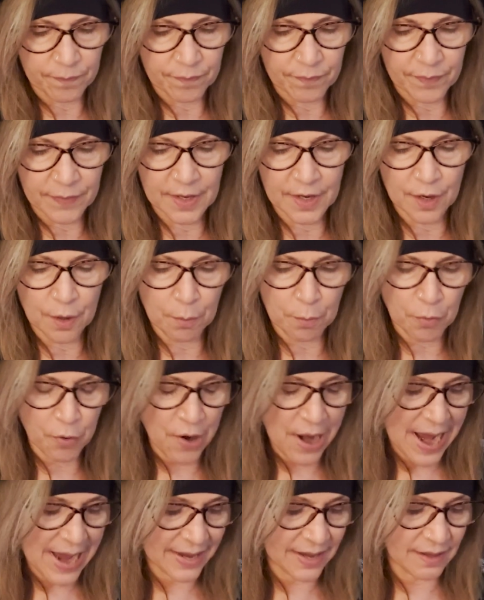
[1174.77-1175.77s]
you know,
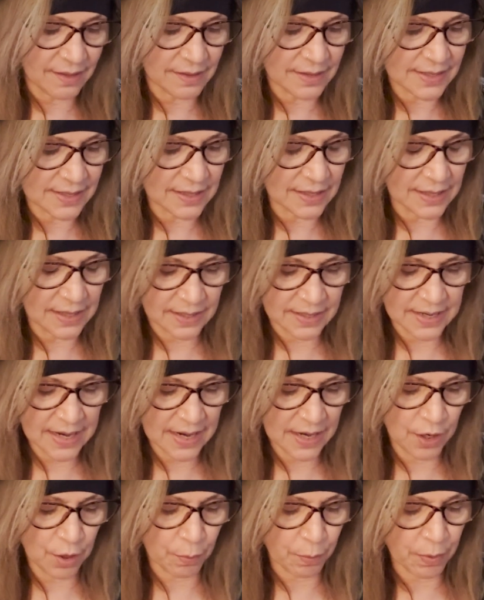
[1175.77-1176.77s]
miraculously
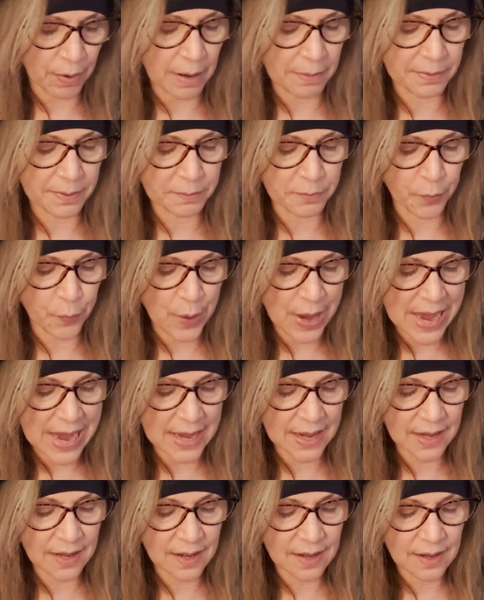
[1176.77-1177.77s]
take your problem
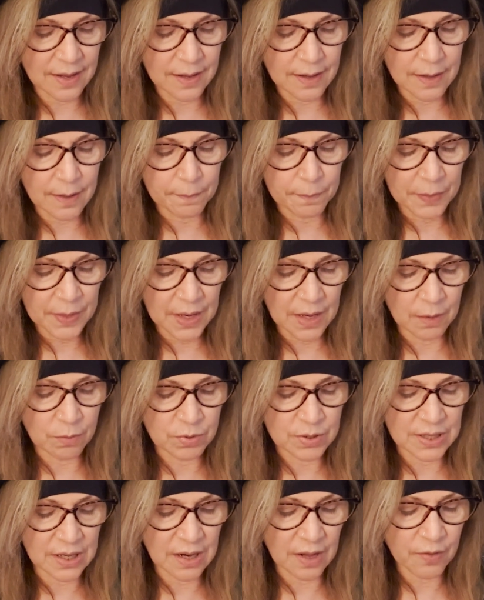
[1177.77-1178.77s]
away. It
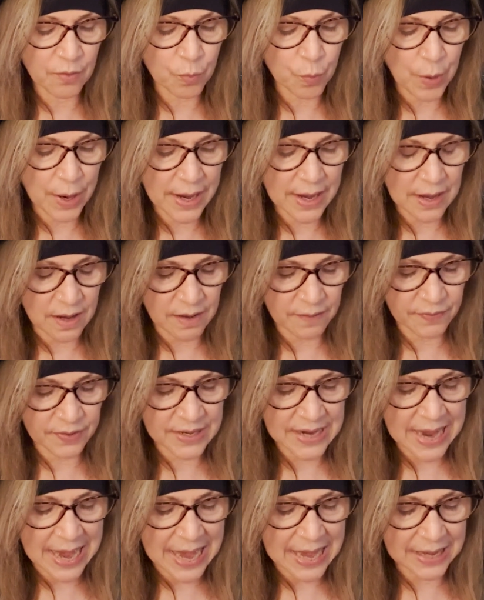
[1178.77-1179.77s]
was another way of
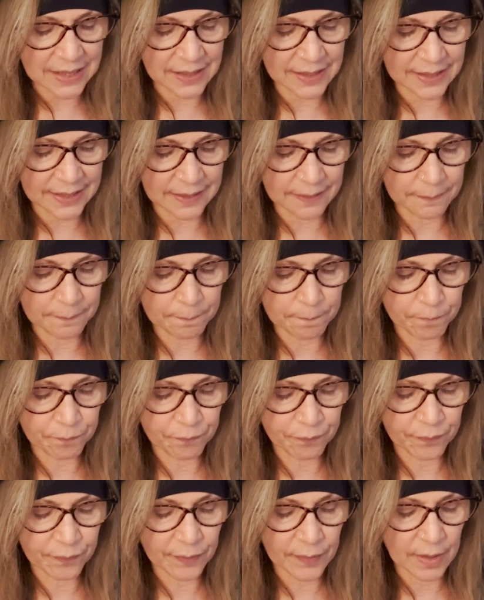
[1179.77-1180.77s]
tackling,
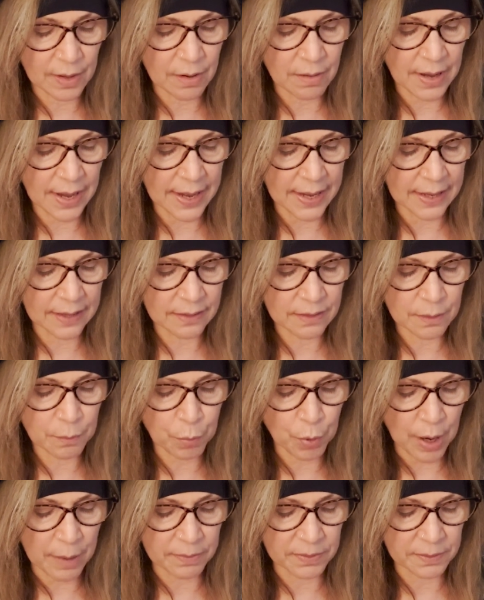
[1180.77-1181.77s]
okay, the
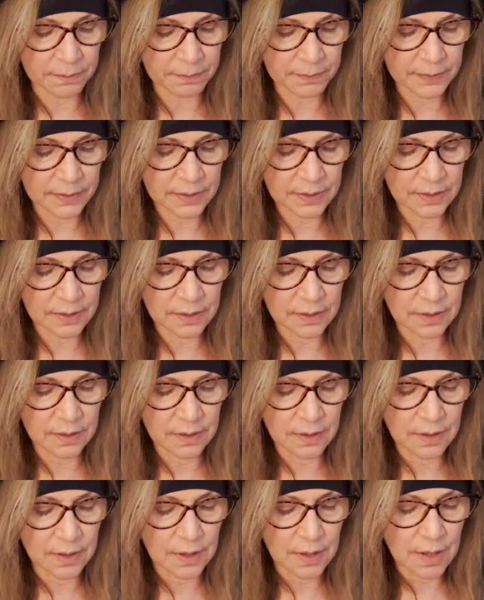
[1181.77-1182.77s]
problem,
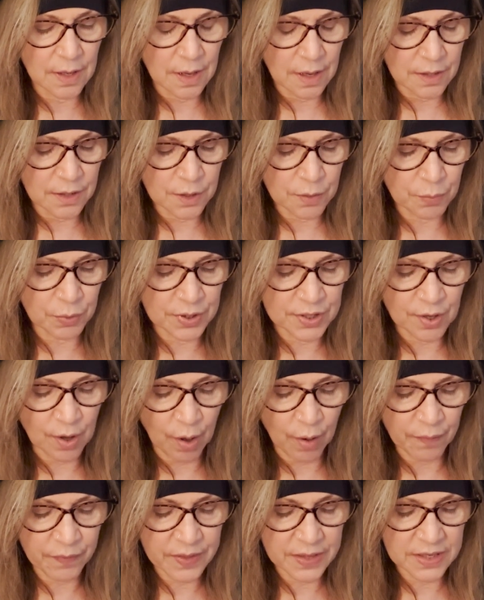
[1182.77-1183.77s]
to
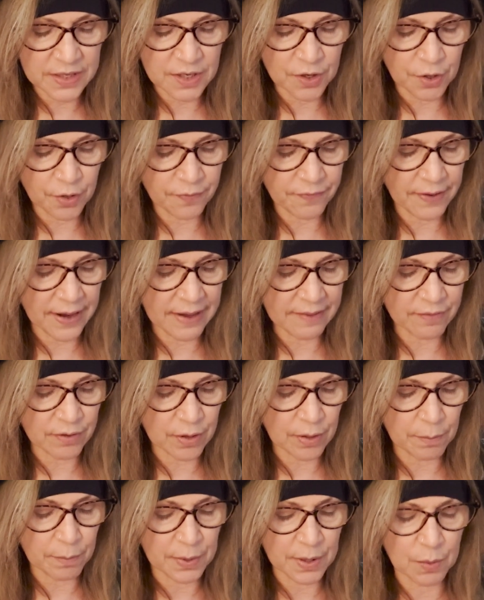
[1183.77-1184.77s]
resolve things in your
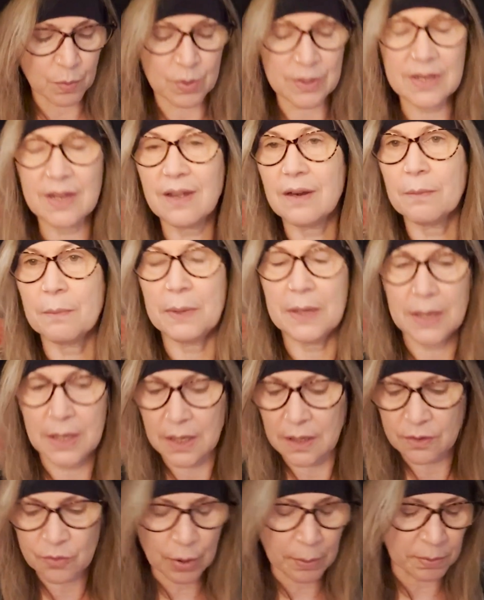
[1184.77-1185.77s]
favor, but it wasn't going to
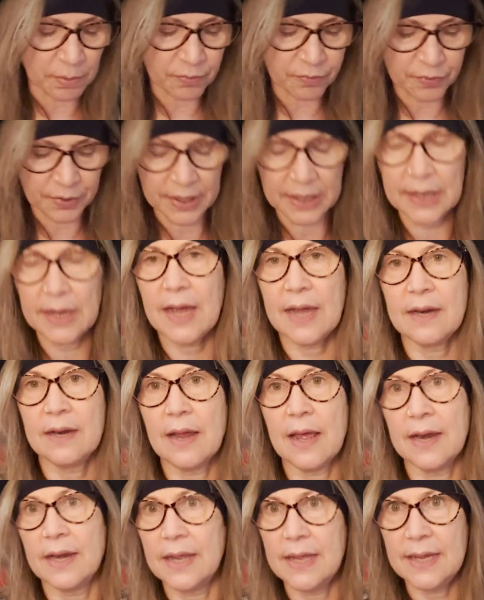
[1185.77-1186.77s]
be trouble-free
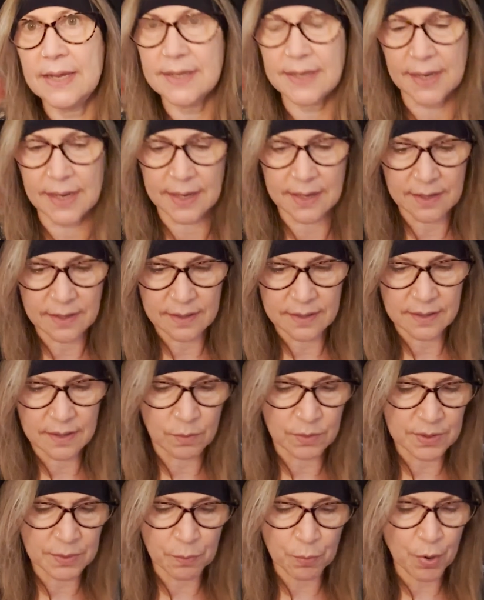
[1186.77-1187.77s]
and easy. It
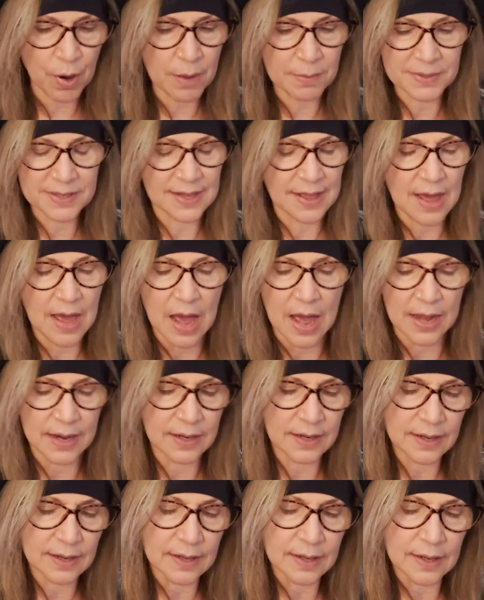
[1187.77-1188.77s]
wasn't promised that.
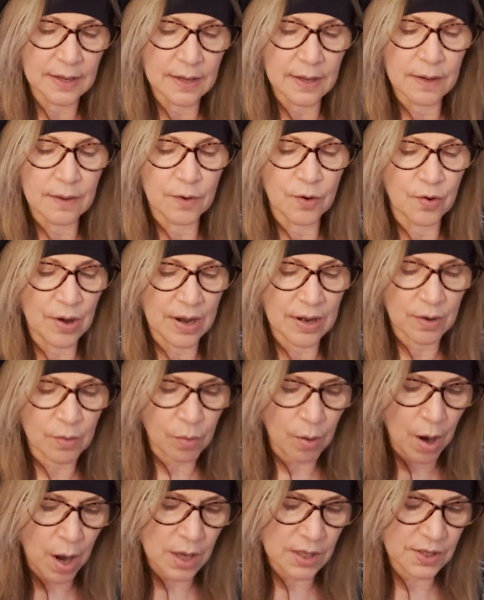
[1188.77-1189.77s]
You're at a
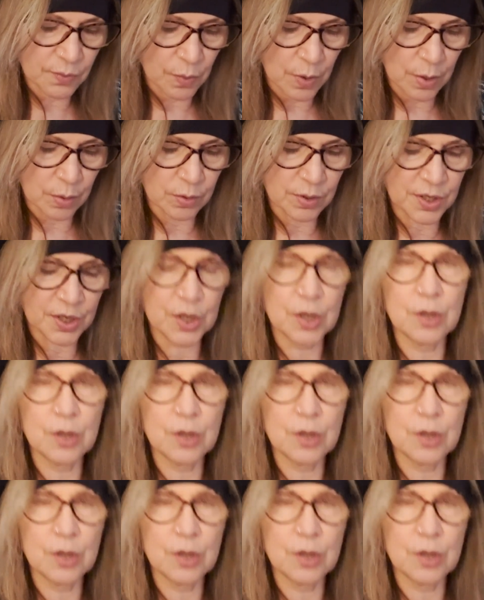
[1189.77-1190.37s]
crossroads.